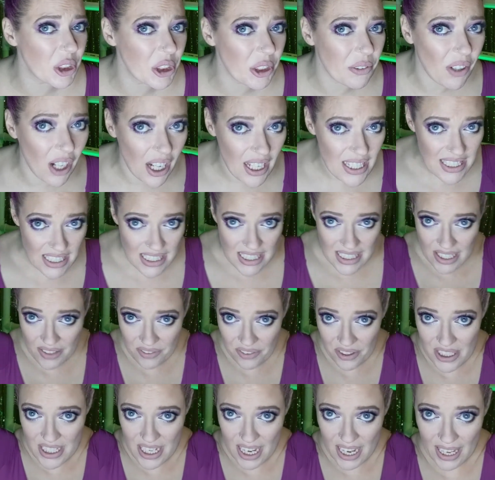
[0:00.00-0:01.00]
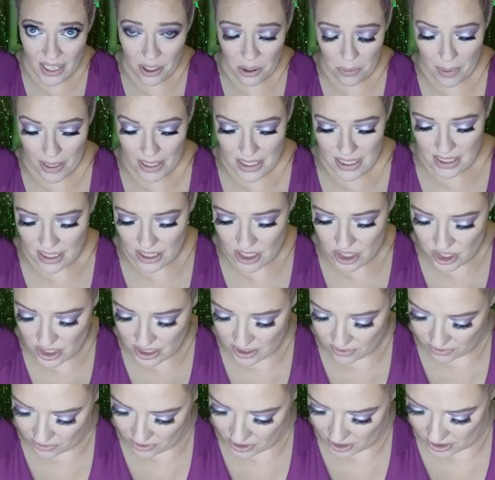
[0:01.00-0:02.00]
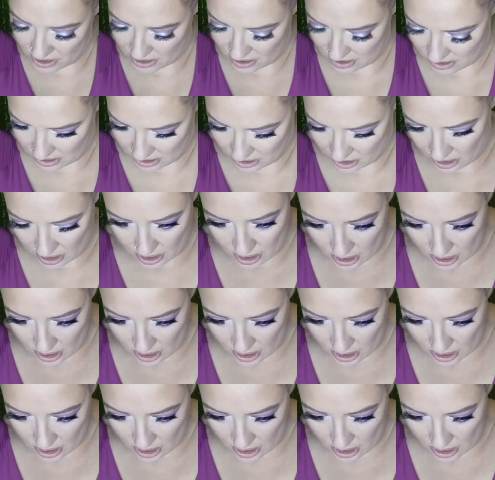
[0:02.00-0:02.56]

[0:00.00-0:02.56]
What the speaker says: do your rises every day, it'll make such a difference.